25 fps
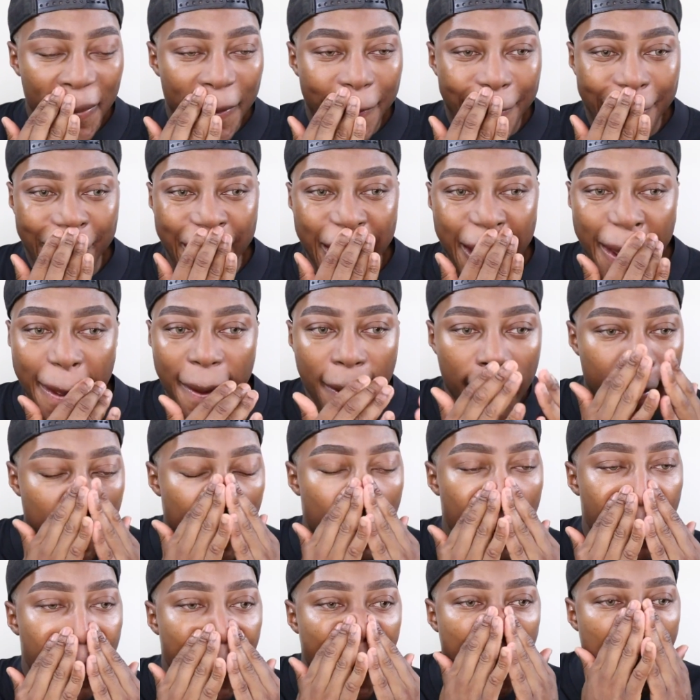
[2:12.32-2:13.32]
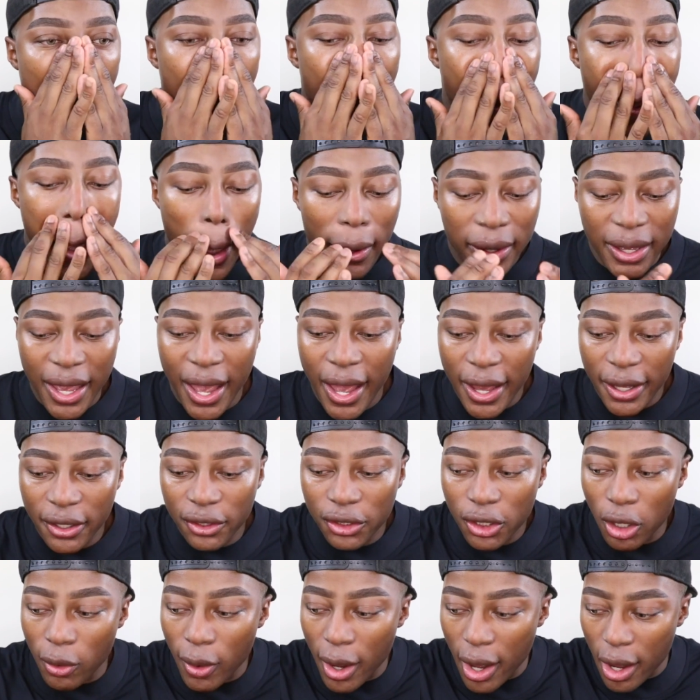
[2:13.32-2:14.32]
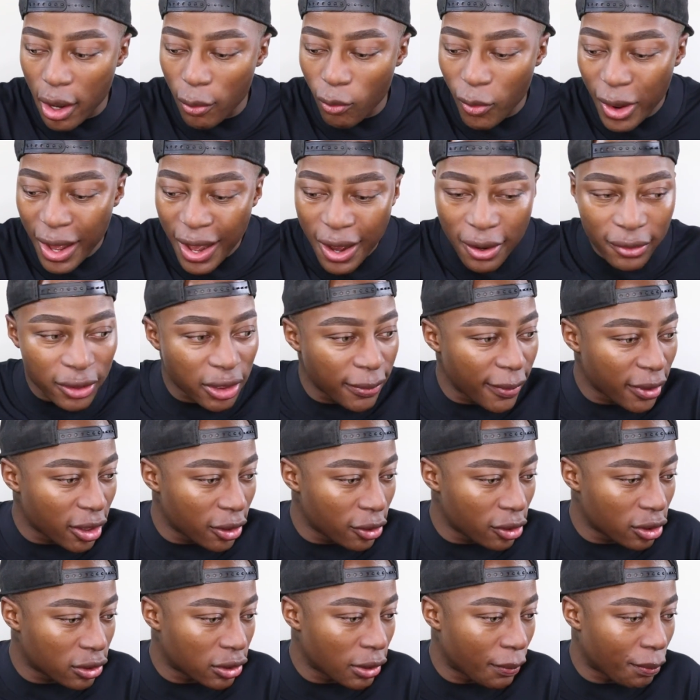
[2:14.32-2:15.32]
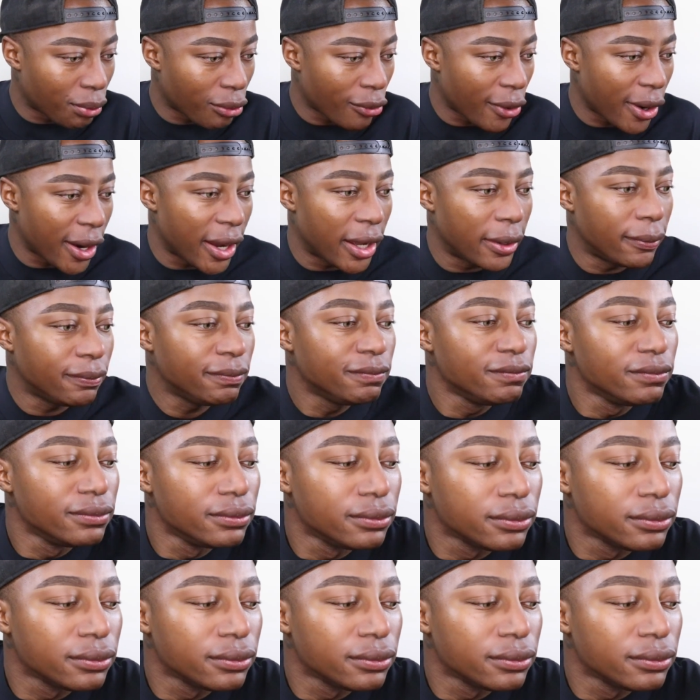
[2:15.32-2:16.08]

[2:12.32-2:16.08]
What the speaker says: yeah, okay, so what else am I gonna use to prime?